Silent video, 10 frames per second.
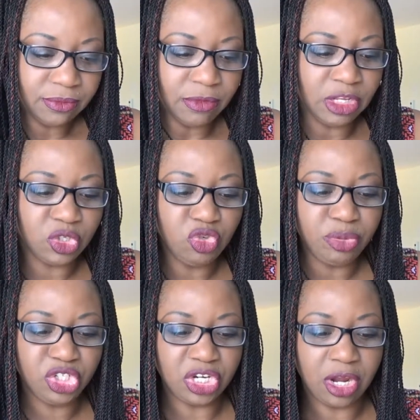
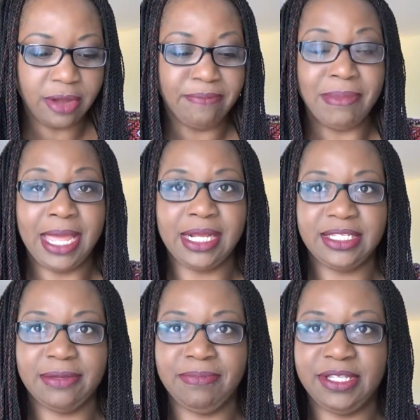Super SHOCK
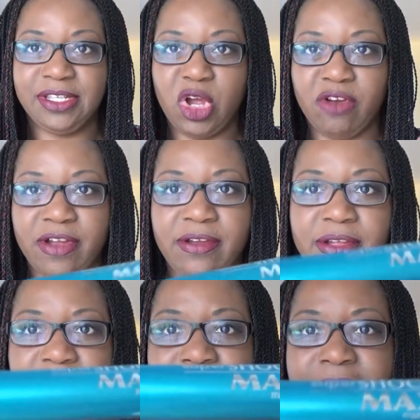Max
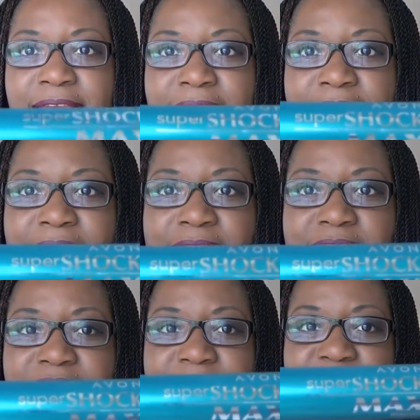Mascara.
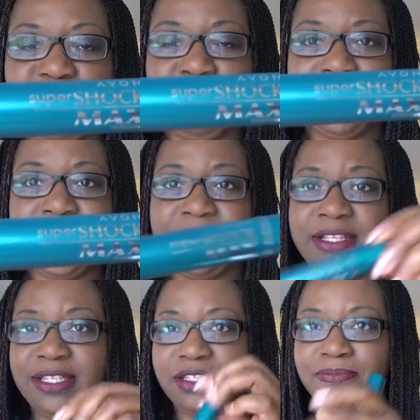And I do like
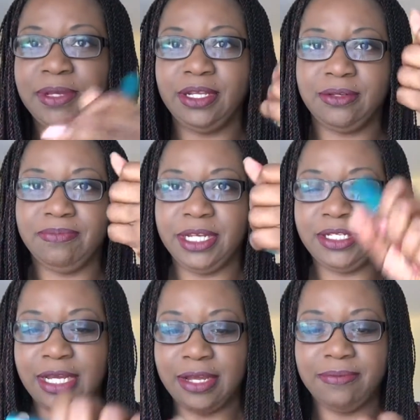this. It's a big
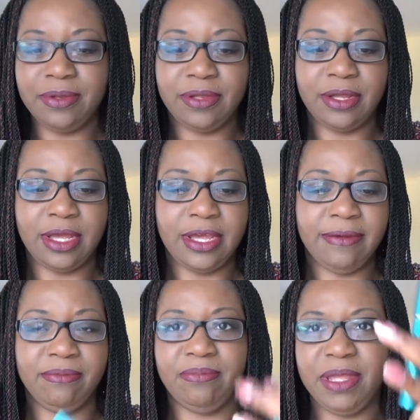tub.
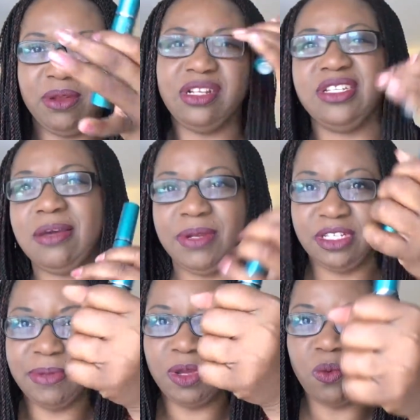
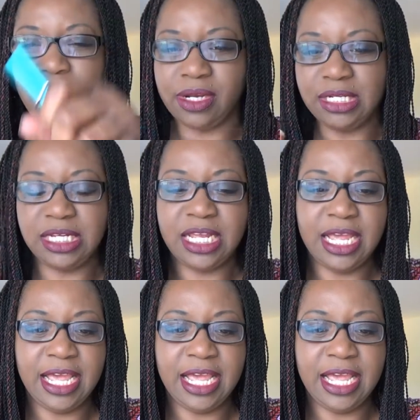It's a big wand.